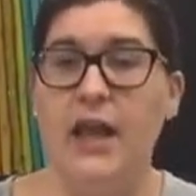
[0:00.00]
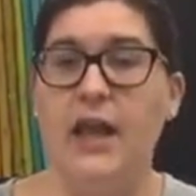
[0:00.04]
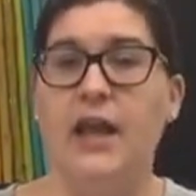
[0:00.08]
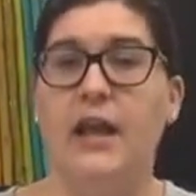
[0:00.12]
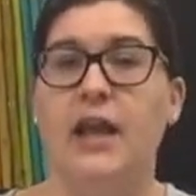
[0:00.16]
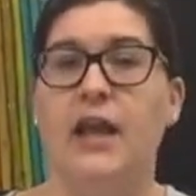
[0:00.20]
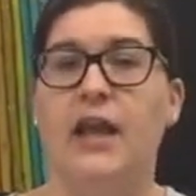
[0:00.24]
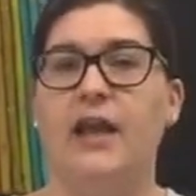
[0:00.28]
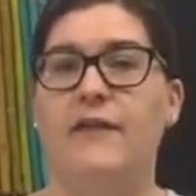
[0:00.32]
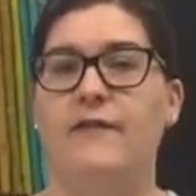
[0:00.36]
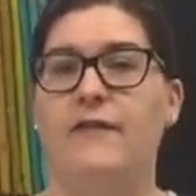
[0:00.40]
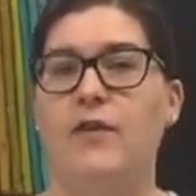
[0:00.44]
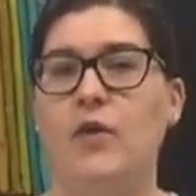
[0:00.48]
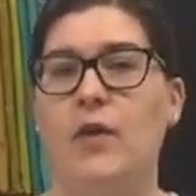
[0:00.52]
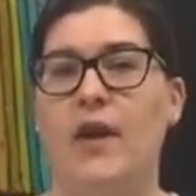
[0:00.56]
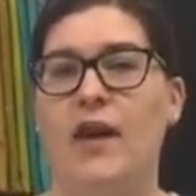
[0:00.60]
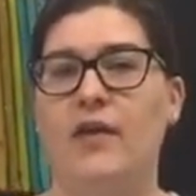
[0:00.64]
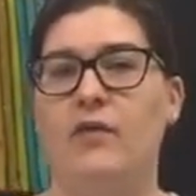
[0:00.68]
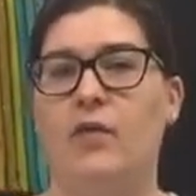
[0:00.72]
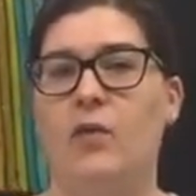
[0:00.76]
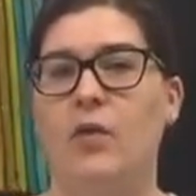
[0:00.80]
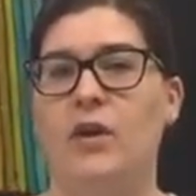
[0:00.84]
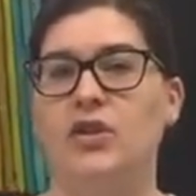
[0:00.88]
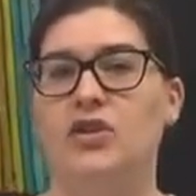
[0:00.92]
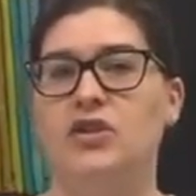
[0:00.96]
If you have
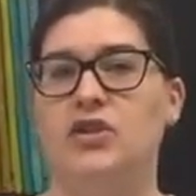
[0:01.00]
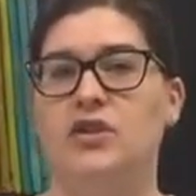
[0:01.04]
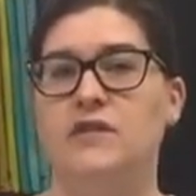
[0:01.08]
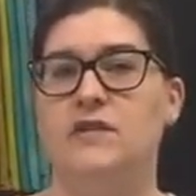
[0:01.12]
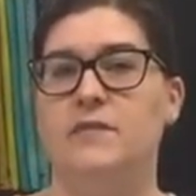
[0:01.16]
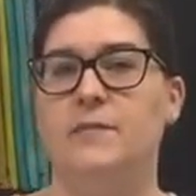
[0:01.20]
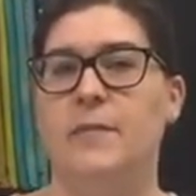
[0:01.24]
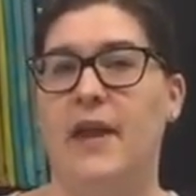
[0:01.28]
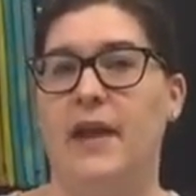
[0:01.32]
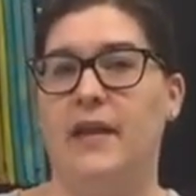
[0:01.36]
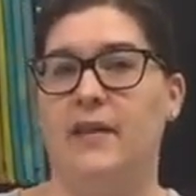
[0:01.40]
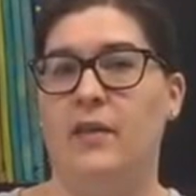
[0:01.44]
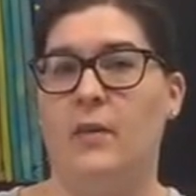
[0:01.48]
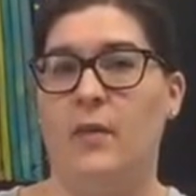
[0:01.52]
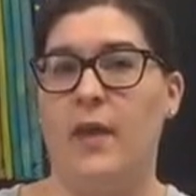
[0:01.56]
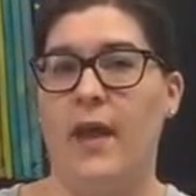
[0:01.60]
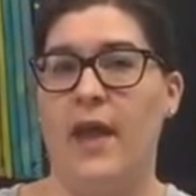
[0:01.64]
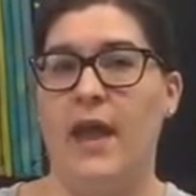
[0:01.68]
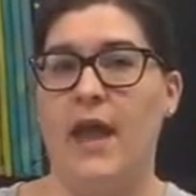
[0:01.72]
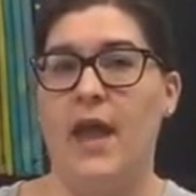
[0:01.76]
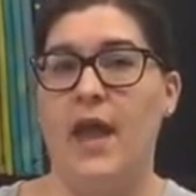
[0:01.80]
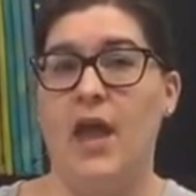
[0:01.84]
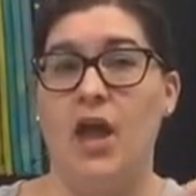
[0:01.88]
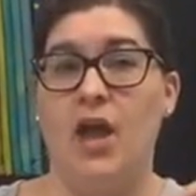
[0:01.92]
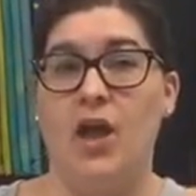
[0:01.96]
questions, by the
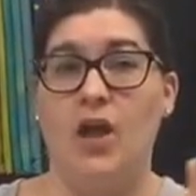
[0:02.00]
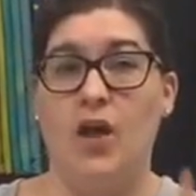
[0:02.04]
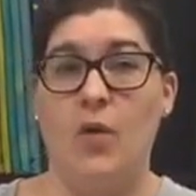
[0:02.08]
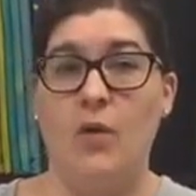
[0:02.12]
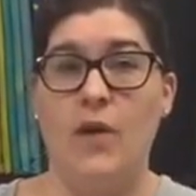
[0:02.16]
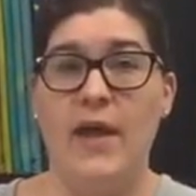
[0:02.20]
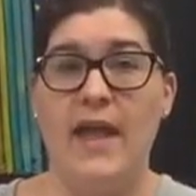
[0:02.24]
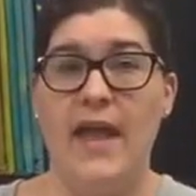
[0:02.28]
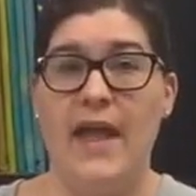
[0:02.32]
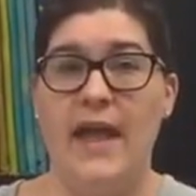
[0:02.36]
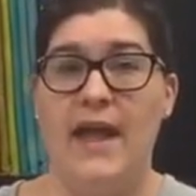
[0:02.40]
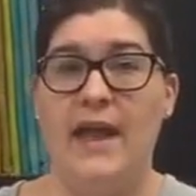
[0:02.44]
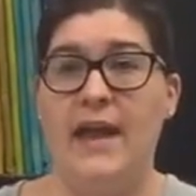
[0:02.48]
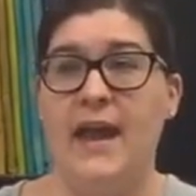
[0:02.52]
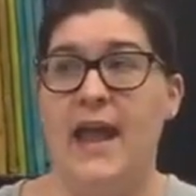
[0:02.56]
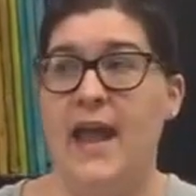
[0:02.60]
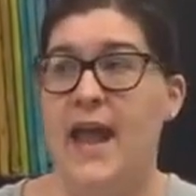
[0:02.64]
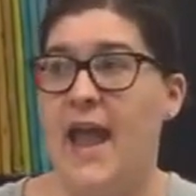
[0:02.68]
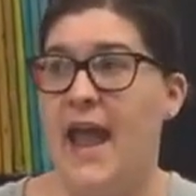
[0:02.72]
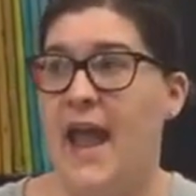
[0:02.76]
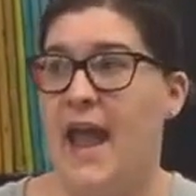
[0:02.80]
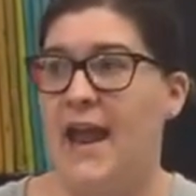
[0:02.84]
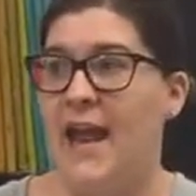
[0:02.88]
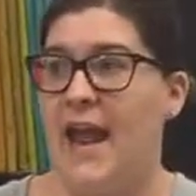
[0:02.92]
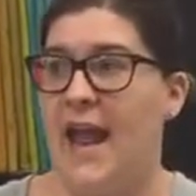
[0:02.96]
way, go ahead
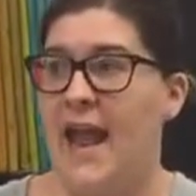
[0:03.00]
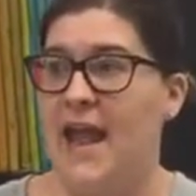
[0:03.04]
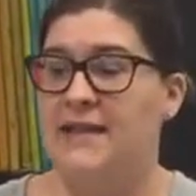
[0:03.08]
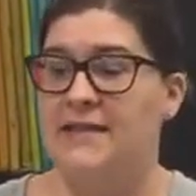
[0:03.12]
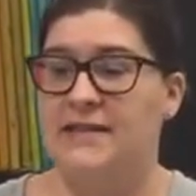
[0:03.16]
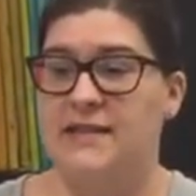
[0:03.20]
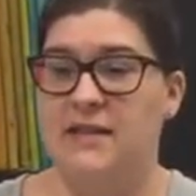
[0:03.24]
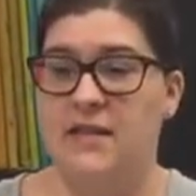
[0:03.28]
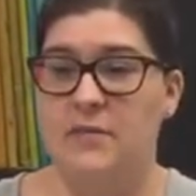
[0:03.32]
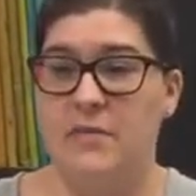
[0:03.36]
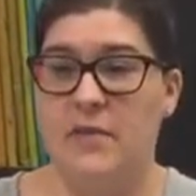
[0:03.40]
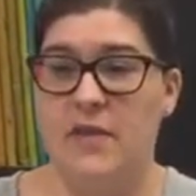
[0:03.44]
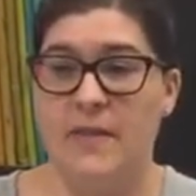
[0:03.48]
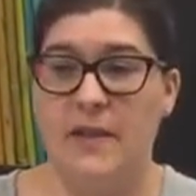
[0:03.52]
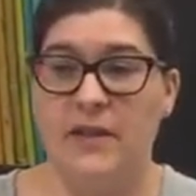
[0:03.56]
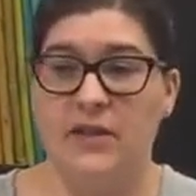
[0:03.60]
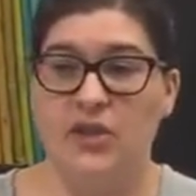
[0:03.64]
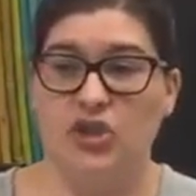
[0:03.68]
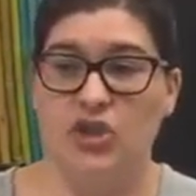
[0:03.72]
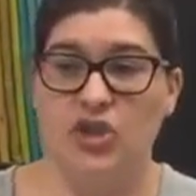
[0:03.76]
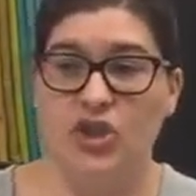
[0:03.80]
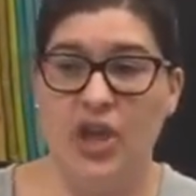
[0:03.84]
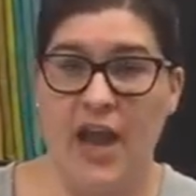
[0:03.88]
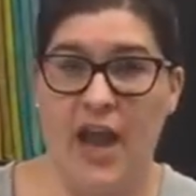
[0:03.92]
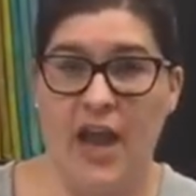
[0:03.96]
and ask them in the
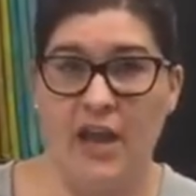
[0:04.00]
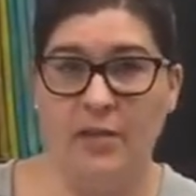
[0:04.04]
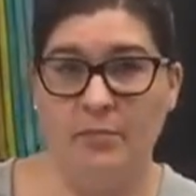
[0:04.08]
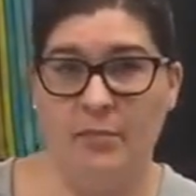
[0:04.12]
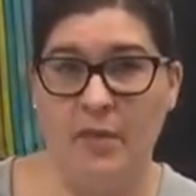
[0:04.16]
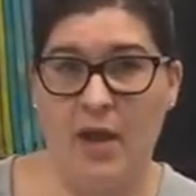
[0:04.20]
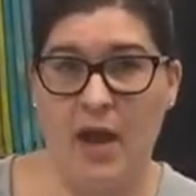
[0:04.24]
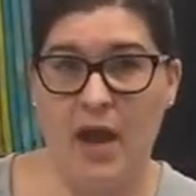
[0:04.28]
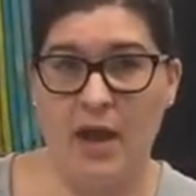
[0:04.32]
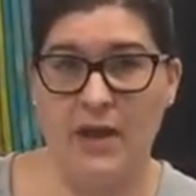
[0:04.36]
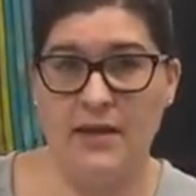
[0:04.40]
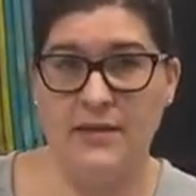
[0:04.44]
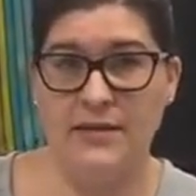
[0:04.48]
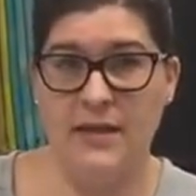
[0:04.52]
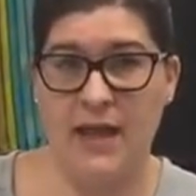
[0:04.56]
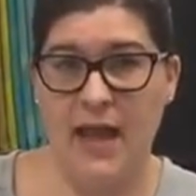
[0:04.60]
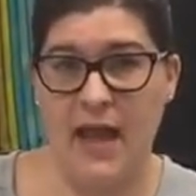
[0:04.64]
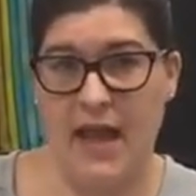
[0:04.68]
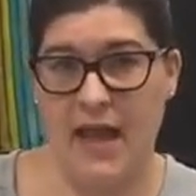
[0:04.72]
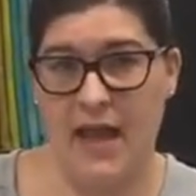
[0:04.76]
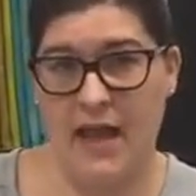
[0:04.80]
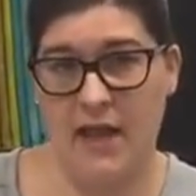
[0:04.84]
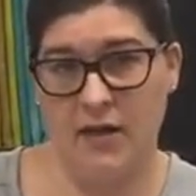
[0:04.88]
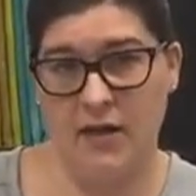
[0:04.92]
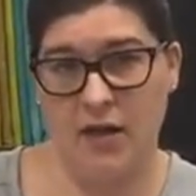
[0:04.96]
chat box,
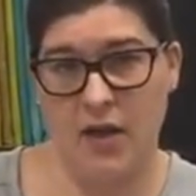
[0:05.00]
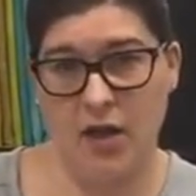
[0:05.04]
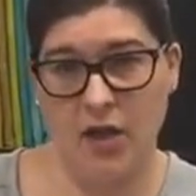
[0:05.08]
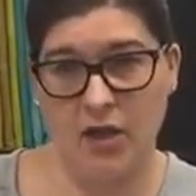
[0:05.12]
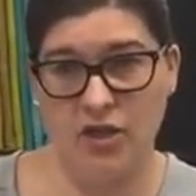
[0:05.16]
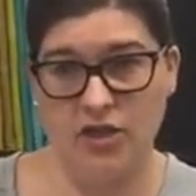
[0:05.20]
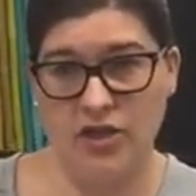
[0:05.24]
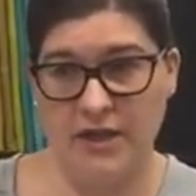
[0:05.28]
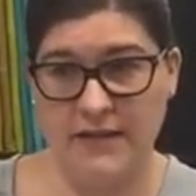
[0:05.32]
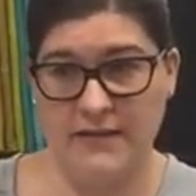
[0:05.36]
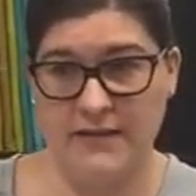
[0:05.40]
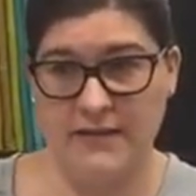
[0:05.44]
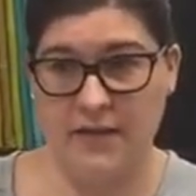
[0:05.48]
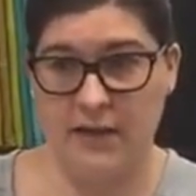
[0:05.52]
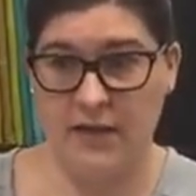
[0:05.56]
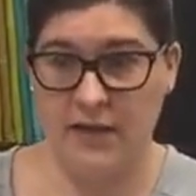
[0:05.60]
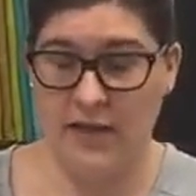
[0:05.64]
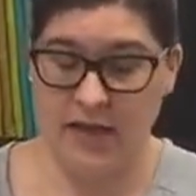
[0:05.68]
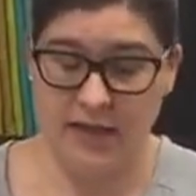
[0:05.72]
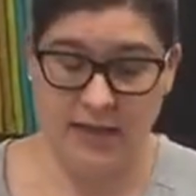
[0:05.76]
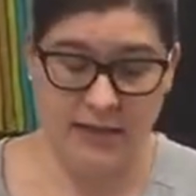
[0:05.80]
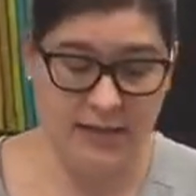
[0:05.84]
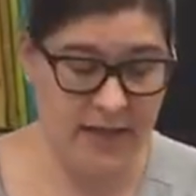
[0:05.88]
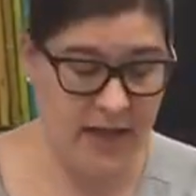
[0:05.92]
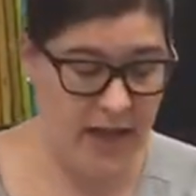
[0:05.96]
and Jason
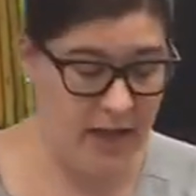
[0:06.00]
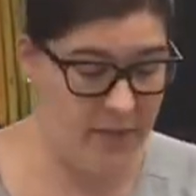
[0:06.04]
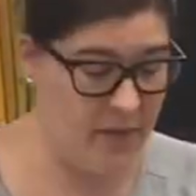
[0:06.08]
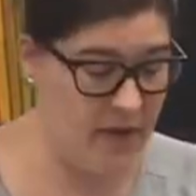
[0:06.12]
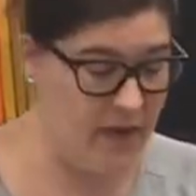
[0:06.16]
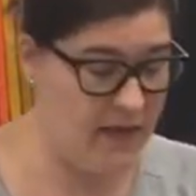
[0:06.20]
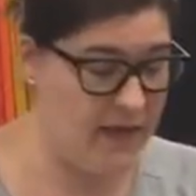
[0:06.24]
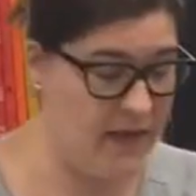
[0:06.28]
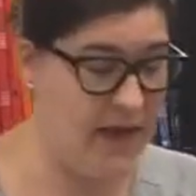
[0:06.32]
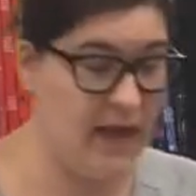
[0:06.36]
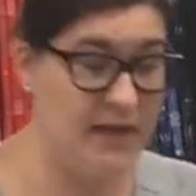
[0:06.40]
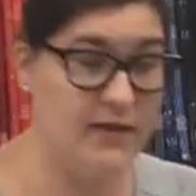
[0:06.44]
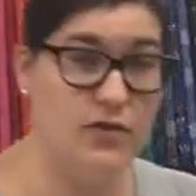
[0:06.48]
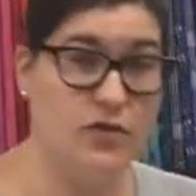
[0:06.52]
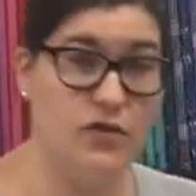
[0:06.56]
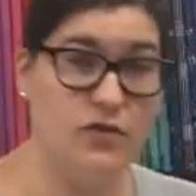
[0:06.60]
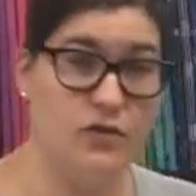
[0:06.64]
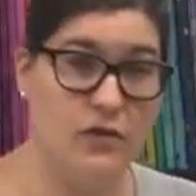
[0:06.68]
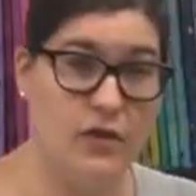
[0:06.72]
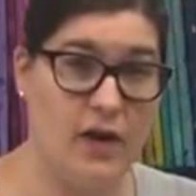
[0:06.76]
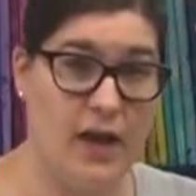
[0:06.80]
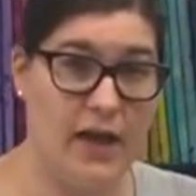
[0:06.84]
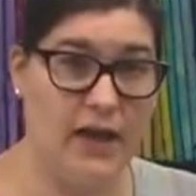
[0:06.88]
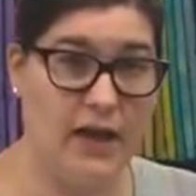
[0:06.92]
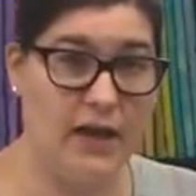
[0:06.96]
can type in answers,
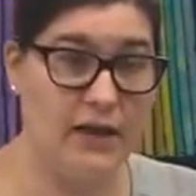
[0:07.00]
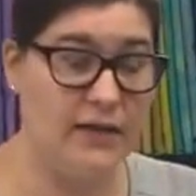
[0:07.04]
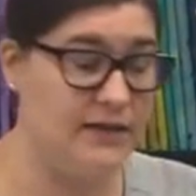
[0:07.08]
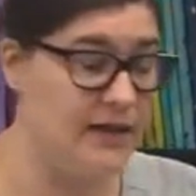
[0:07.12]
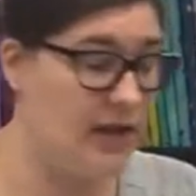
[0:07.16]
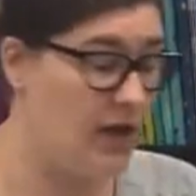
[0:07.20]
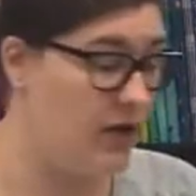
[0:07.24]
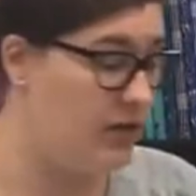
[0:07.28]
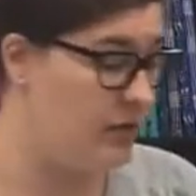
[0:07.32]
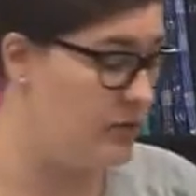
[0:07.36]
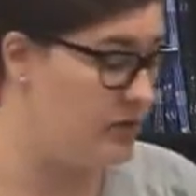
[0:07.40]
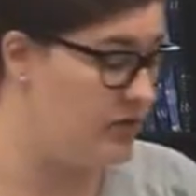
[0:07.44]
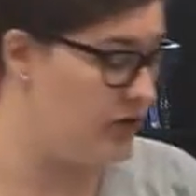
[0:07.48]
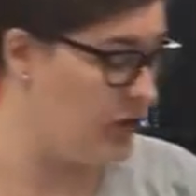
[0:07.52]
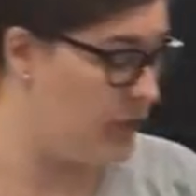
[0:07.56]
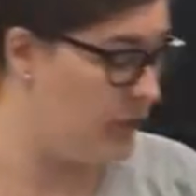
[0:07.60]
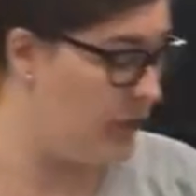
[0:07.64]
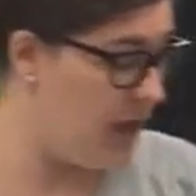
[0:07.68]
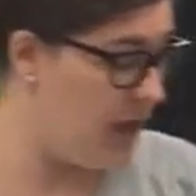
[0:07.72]
or I can tell them to you.